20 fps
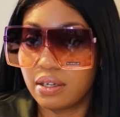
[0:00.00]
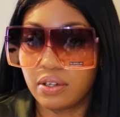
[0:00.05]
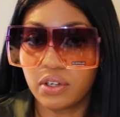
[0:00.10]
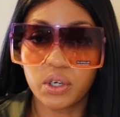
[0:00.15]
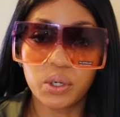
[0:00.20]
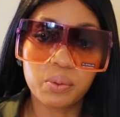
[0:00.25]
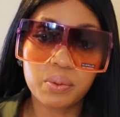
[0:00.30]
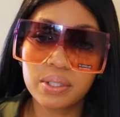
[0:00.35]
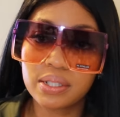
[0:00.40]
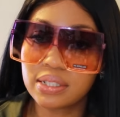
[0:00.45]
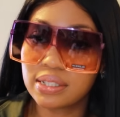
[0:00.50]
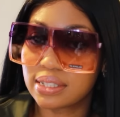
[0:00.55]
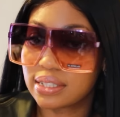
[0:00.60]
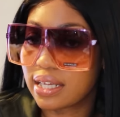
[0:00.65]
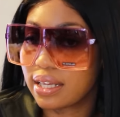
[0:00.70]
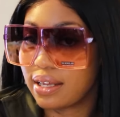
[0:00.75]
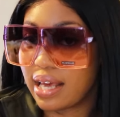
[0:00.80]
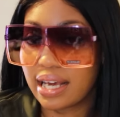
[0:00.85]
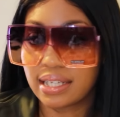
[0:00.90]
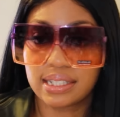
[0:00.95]
no one is,
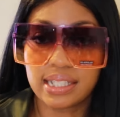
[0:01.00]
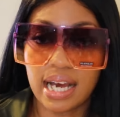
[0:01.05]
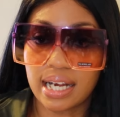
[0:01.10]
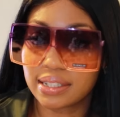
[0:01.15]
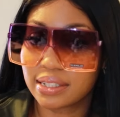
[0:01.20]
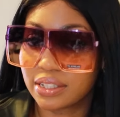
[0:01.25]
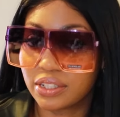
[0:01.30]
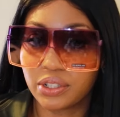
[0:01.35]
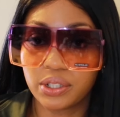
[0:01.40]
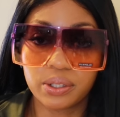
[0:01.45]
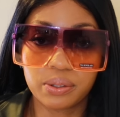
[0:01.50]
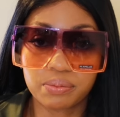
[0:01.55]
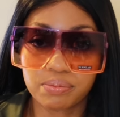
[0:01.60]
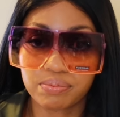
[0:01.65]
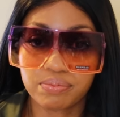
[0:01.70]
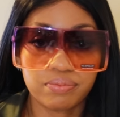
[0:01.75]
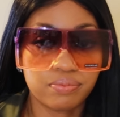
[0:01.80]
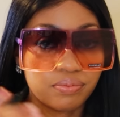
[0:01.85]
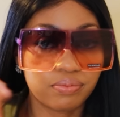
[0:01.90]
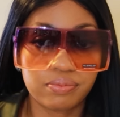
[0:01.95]
has got to know
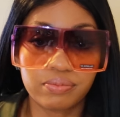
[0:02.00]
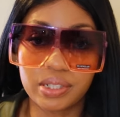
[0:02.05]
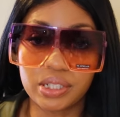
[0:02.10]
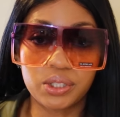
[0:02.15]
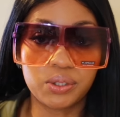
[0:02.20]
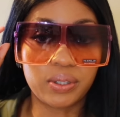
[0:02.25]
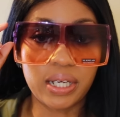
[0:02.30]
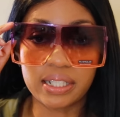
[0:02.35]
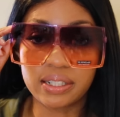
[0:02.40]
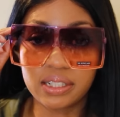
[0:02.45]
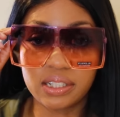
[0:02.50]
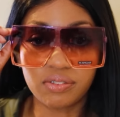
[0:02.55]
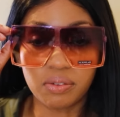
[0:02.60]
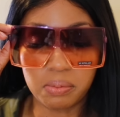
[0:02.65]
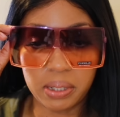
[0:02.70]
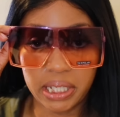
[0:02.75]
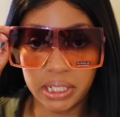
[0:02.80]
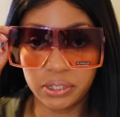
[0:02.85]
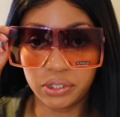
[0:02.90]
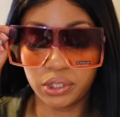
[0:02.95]
that you got these from
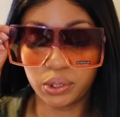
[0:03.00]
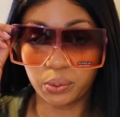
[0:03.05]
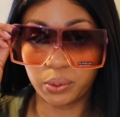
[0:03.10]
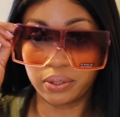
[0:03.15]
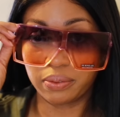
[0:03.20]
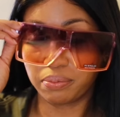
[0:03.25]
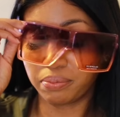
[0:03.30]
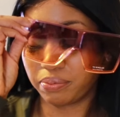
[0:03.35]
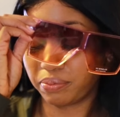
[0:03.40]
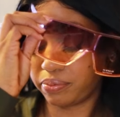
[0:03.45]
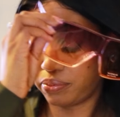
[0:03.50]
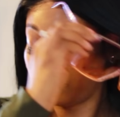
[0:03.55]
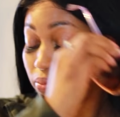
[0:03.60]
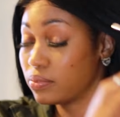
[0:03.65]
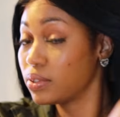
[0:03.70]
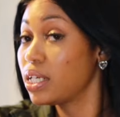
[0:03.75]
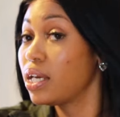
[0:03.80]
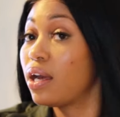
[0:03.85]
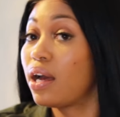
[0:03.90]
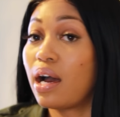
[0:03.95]
the hair store.
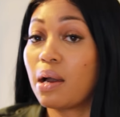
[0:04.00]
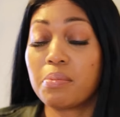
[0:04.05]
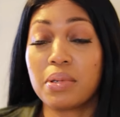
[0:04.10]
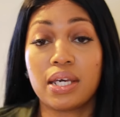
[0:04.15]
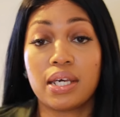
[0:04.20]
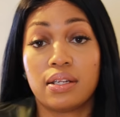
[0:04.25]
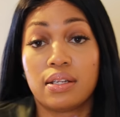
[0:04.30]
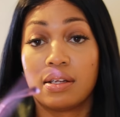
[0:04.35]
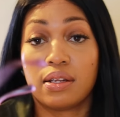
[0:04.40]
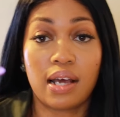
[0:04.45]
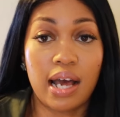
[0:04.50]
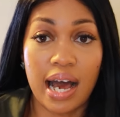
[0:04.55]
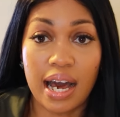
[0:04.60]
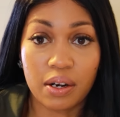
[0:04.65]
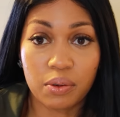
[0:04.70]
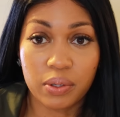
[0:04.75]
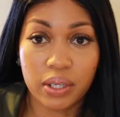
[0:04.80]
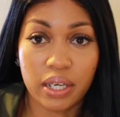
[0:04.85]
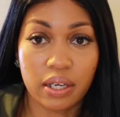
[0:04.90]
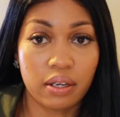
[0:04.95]
I mean, I
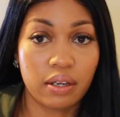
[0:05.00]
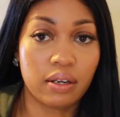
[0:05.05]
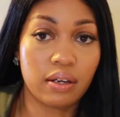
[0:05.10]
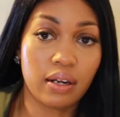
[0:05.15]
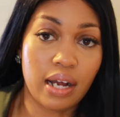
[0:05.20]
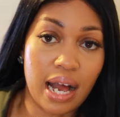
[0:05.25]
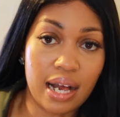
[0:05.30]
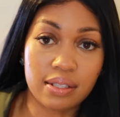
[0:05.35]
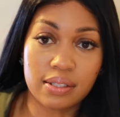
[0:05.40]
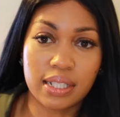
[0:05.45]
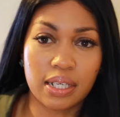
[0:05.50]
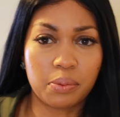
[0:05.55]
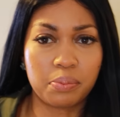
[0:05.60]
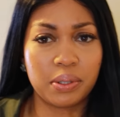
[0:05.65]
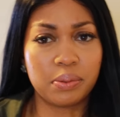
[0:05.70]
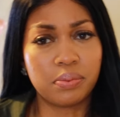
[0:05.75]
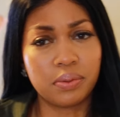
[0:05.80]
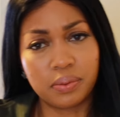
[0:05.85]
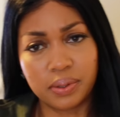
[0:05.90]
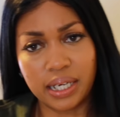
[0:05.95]
don't care. I'll tell
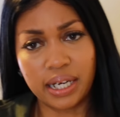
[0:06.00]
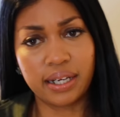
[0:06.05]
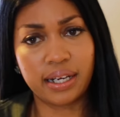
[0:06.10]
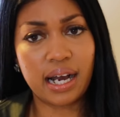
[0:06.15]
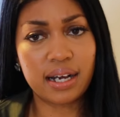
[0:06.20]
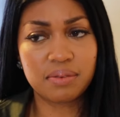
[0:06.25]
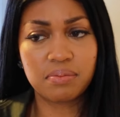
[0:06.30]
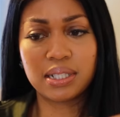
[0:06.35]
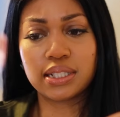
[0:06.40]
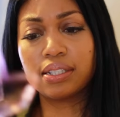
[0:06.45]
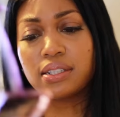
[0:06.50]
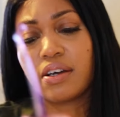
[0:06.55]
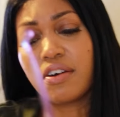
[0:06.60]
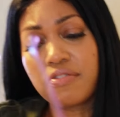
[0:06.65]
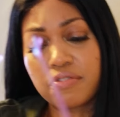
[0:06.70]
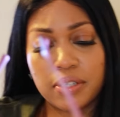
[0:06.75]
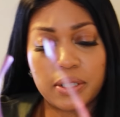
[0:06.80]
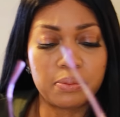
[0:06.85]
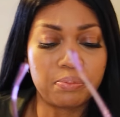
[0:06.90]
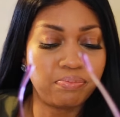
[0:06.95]
people where I got my stuff
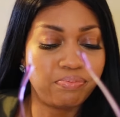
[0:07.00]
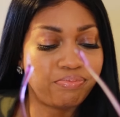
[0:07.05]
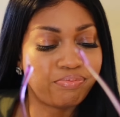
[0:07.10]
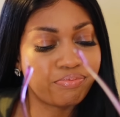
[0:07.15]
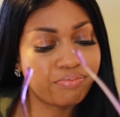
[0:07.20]
from.